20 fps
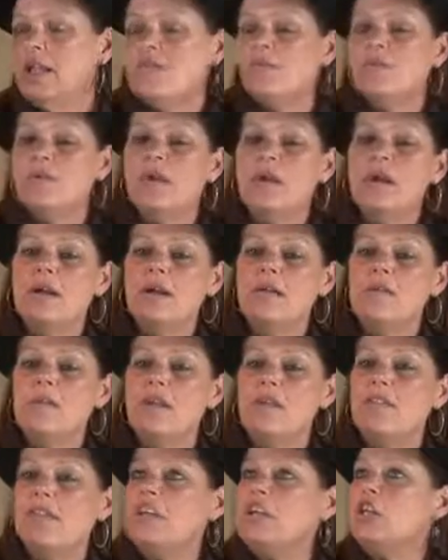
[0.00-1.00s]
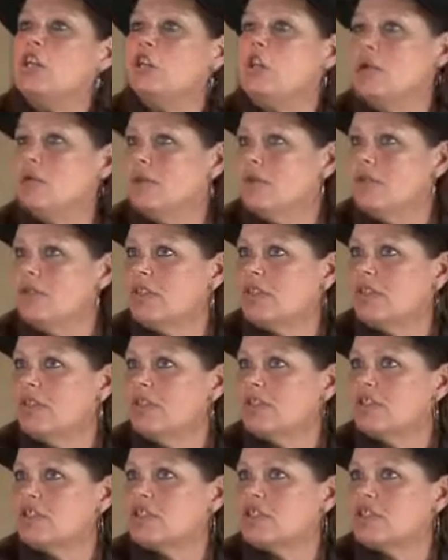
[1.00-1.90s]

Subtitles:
from the youth